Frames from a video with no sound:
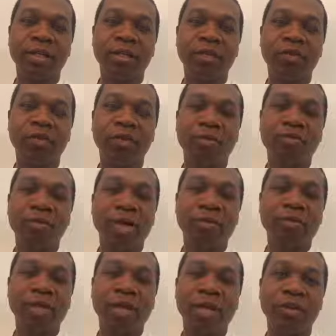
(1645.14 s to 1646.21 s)
You go to
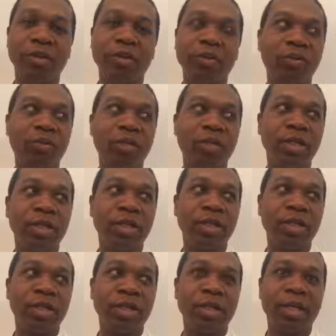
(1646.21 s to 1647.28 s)
Brampton now,
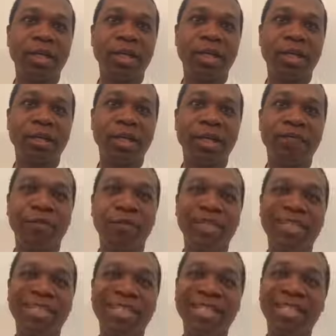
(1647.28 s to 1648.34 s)
you have to go
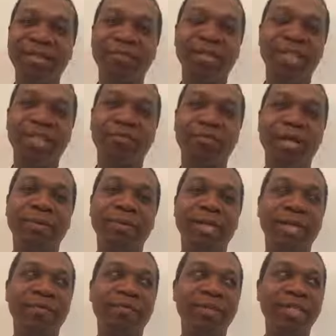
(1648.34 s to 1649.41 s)
deep
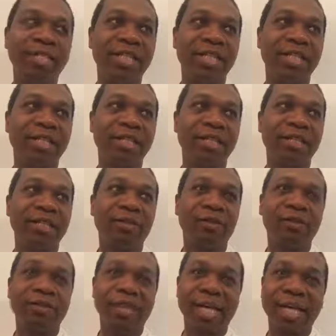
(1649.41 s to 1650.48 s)
Brampton to see
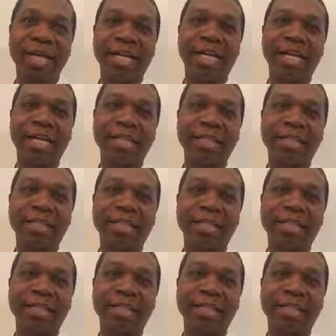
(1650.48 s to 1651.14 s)
those kind of lands.